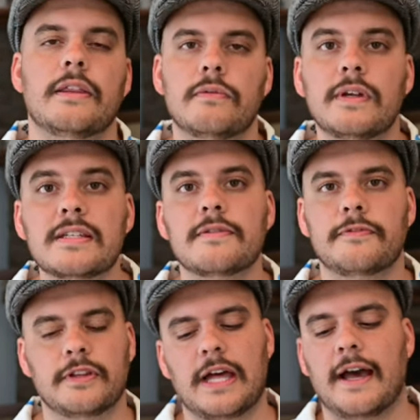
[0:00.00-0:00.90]
and the reason
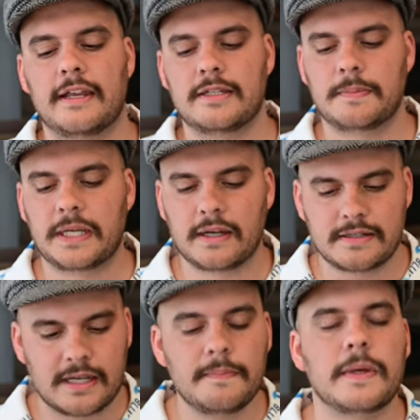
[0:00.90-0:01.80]
for that is
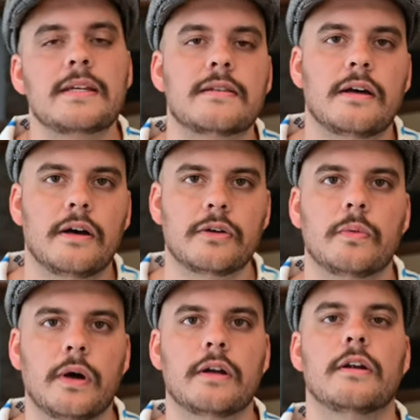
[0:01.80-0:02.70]
because it makes
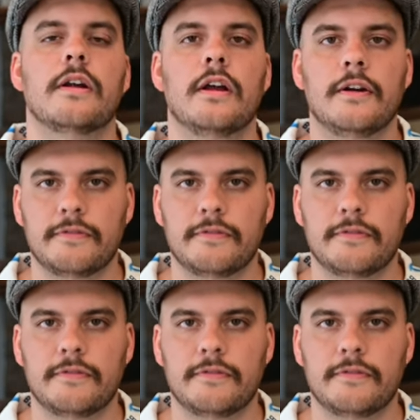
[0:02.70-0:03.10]
underwater